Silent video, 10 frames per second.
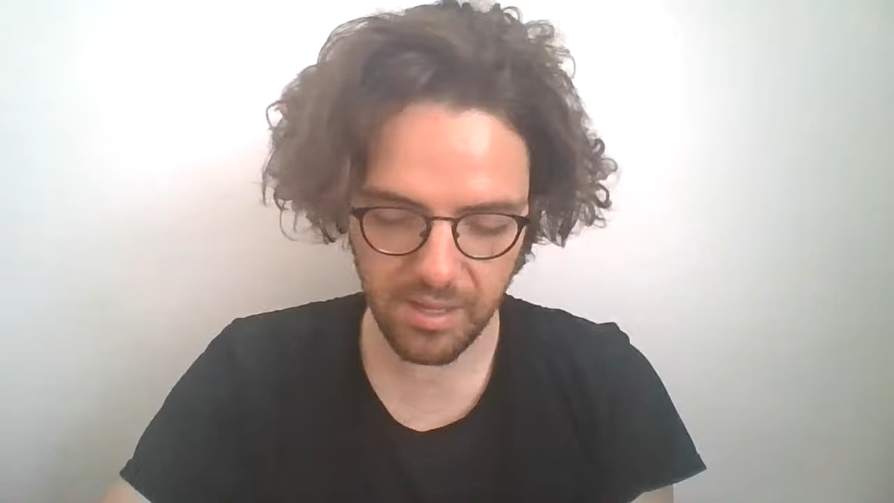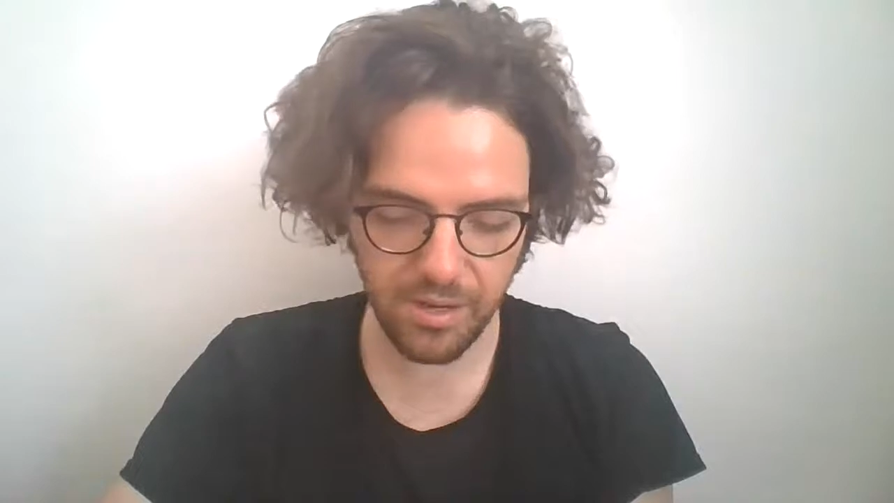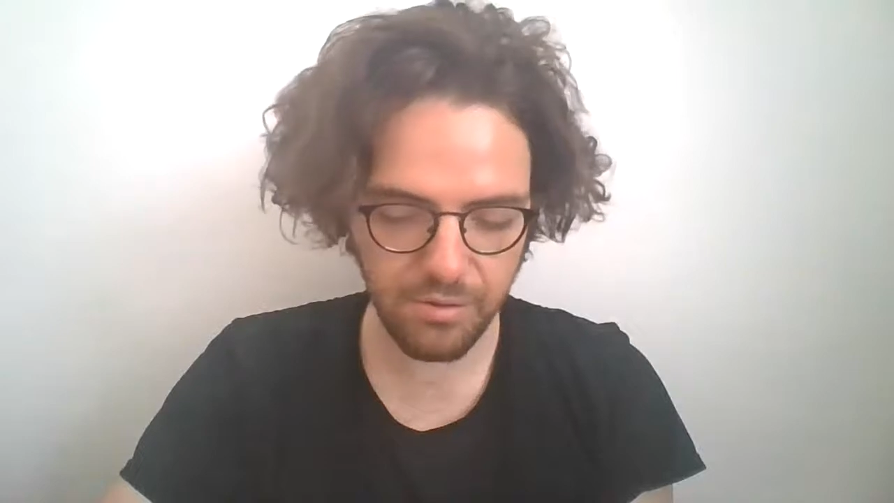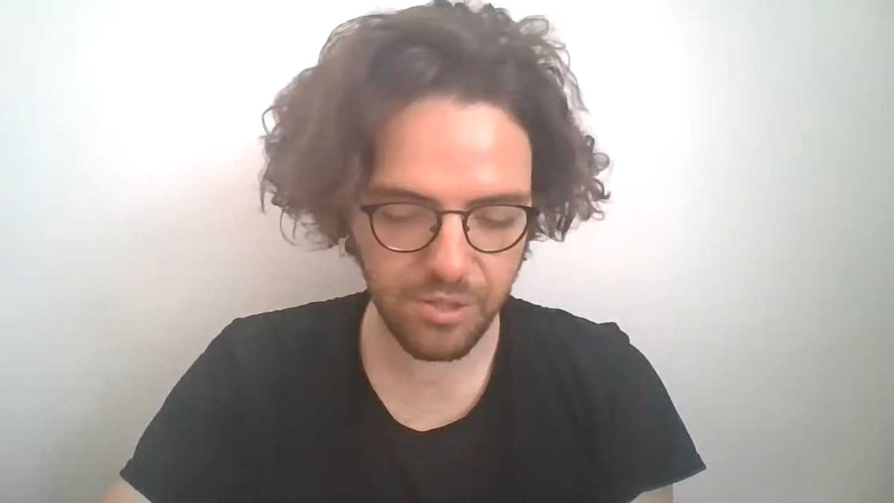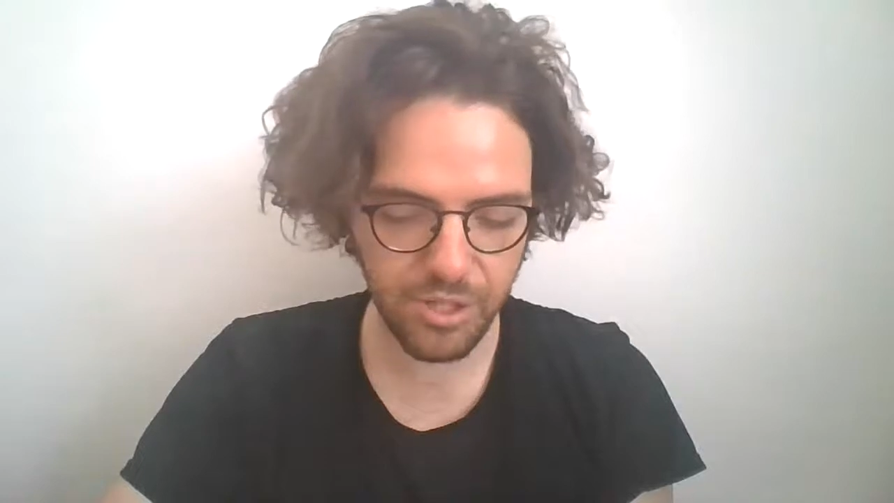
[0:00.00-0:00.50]
the
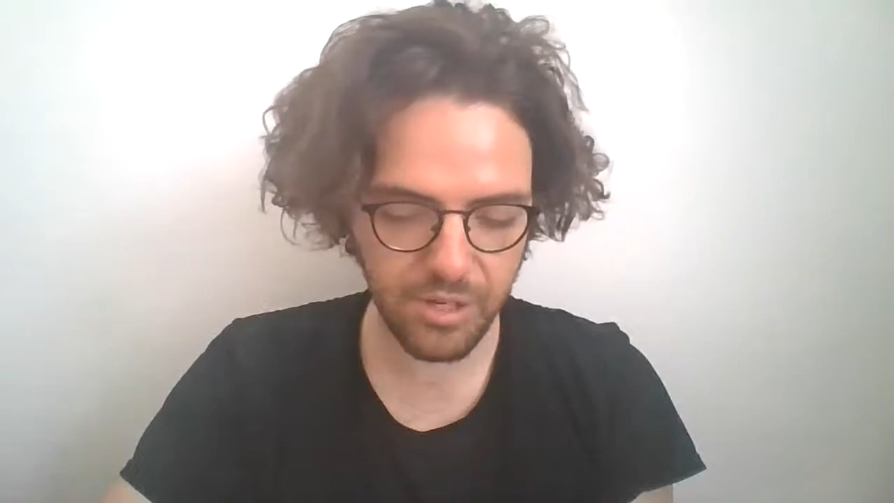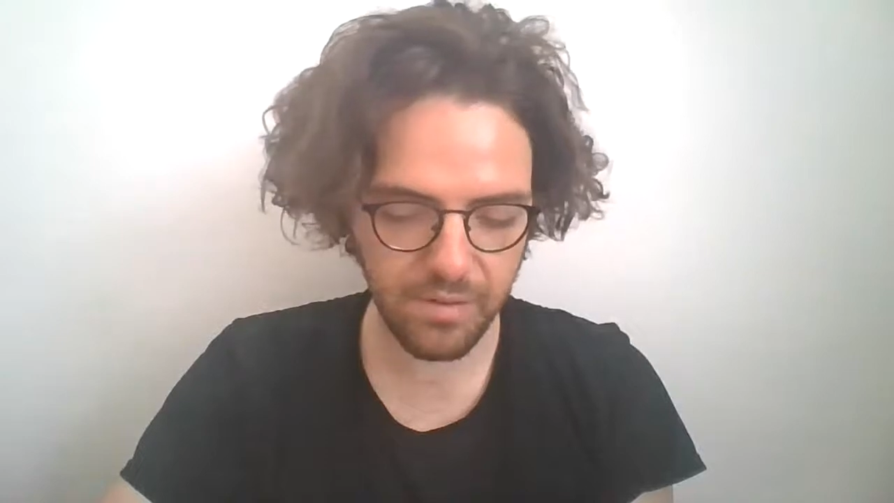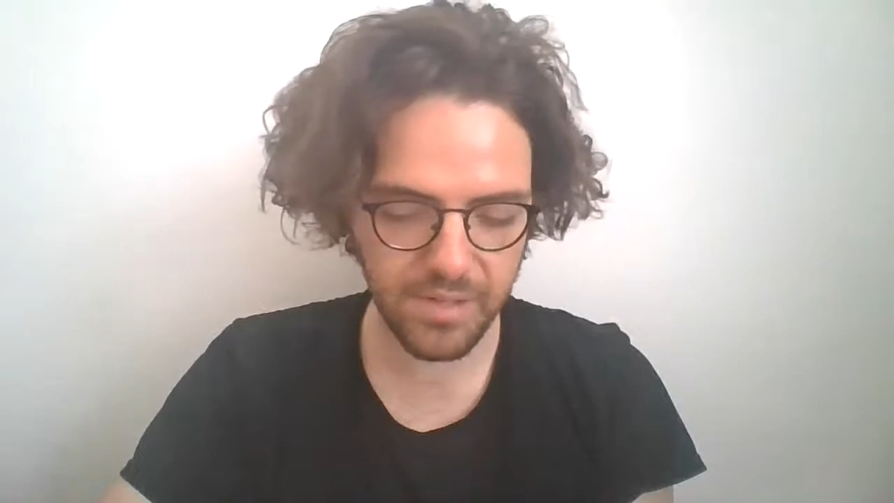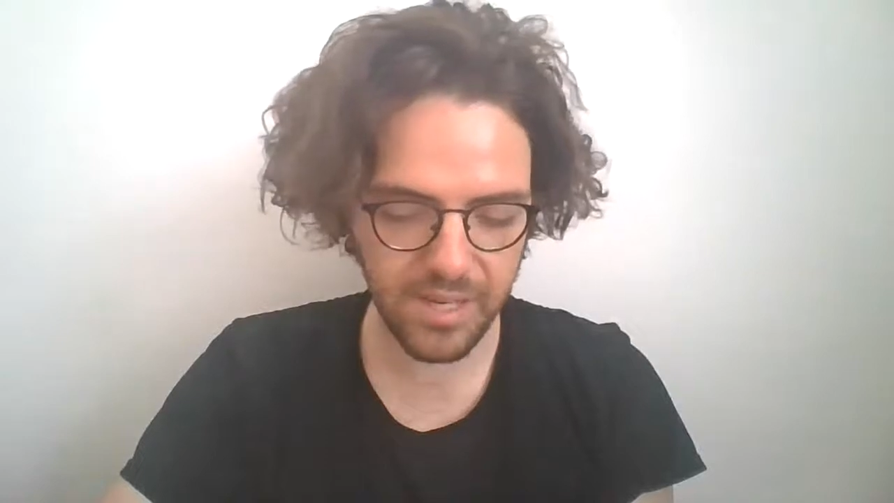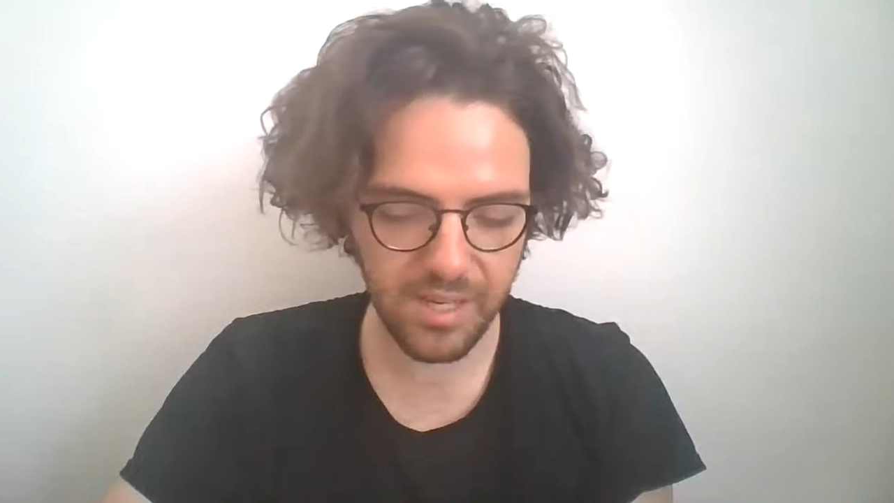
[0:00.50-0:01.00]
notion
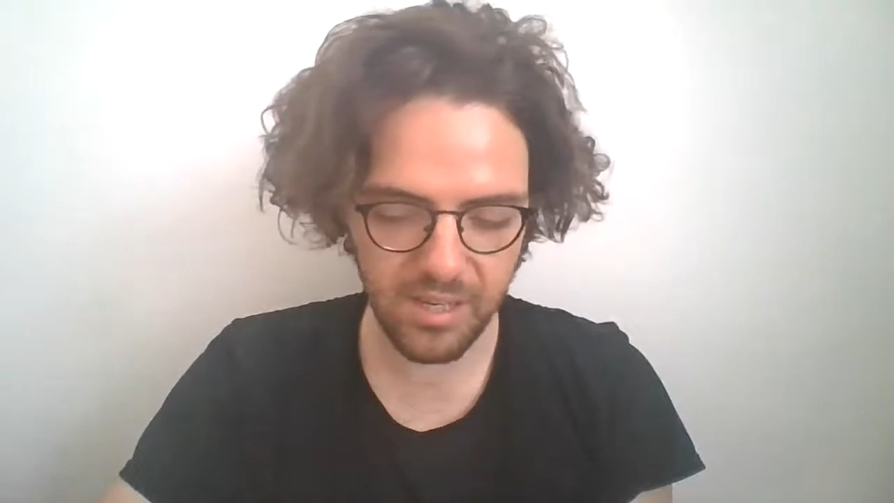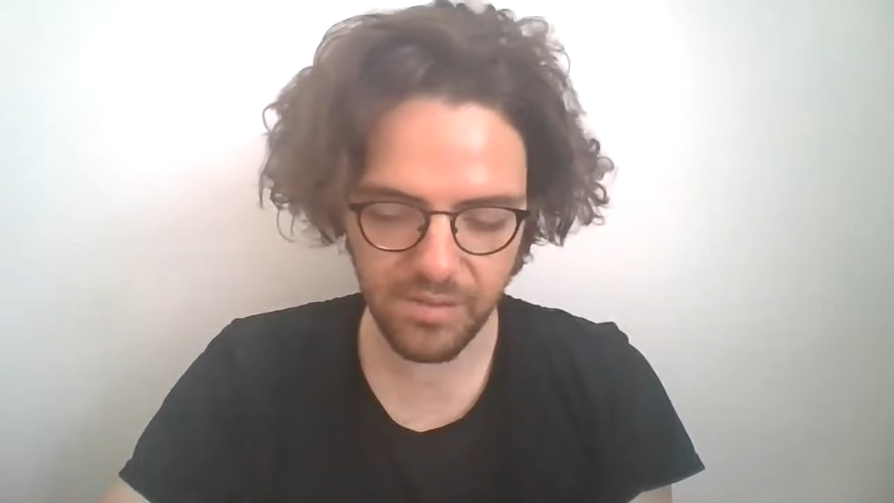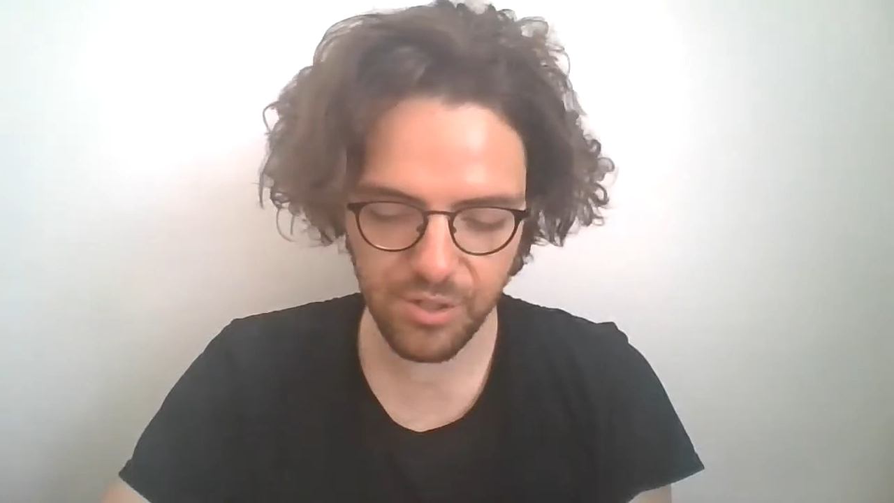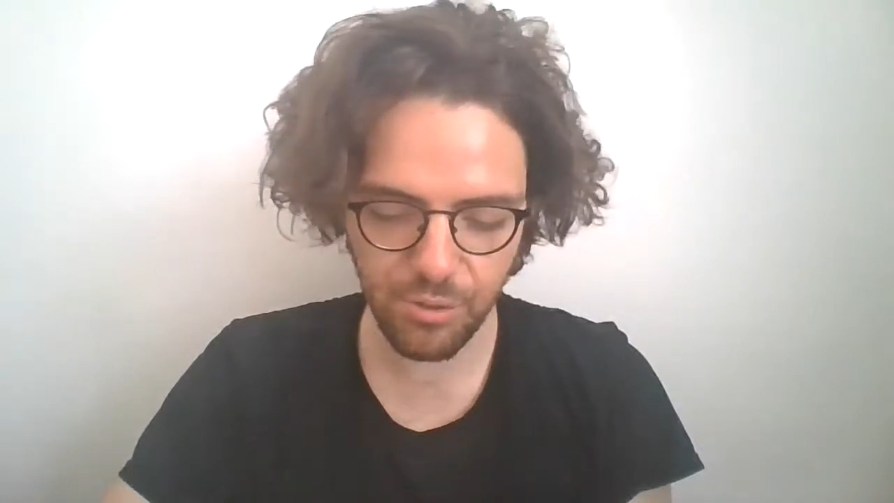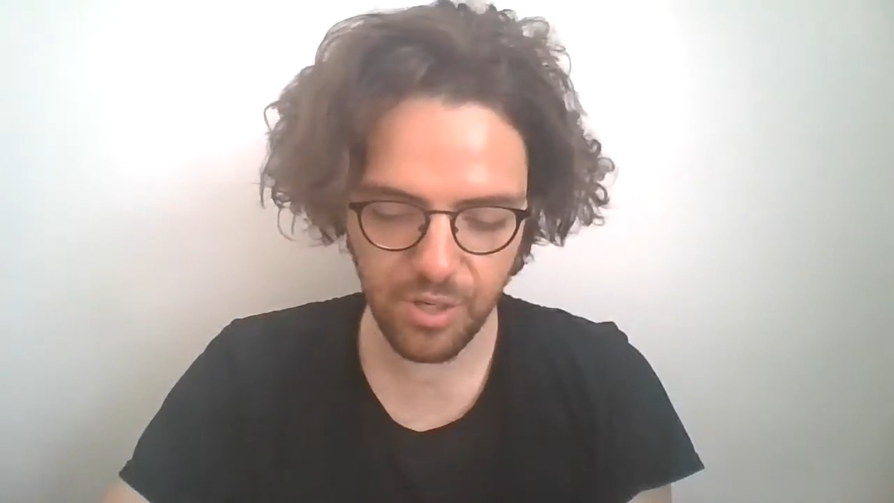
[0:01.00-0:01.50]
of the
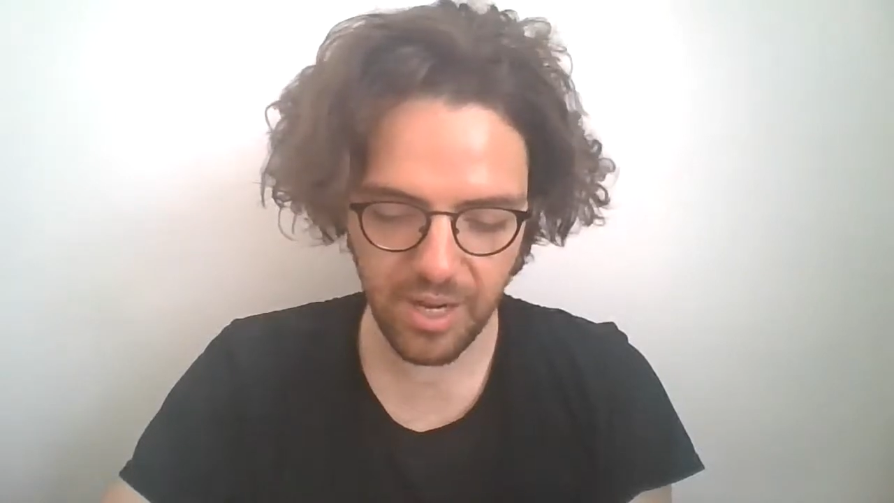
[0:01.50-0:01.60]
individual